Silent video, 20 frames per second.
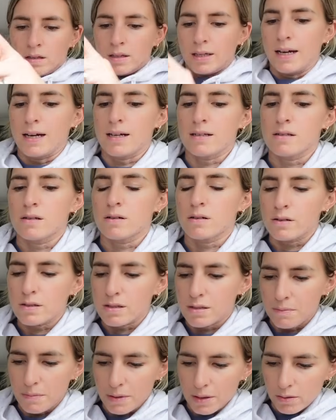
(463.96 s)
I've got
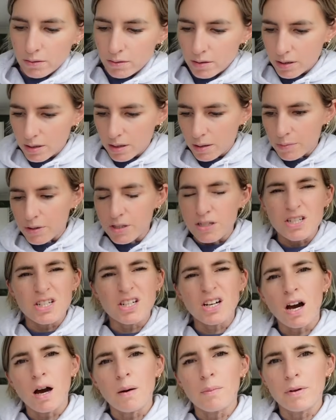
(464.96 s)
some milk. I'm gonna
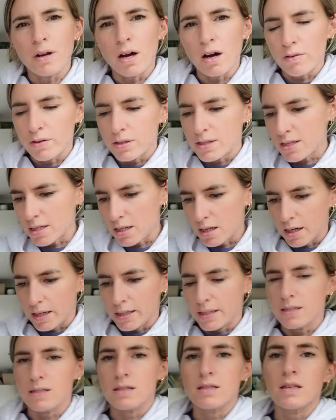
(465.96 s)
do carbonara
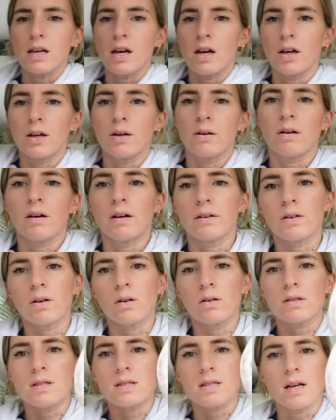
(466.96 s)
tonight. So I've
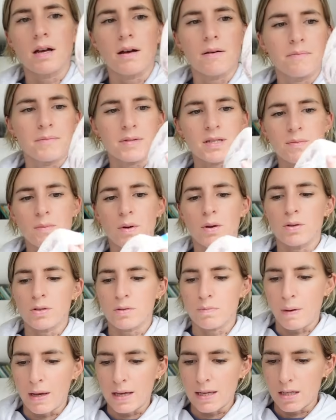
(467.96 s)
got some
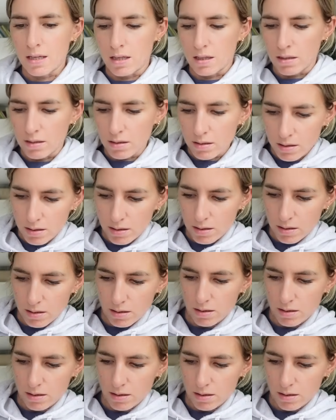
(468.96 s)
smoked bacon.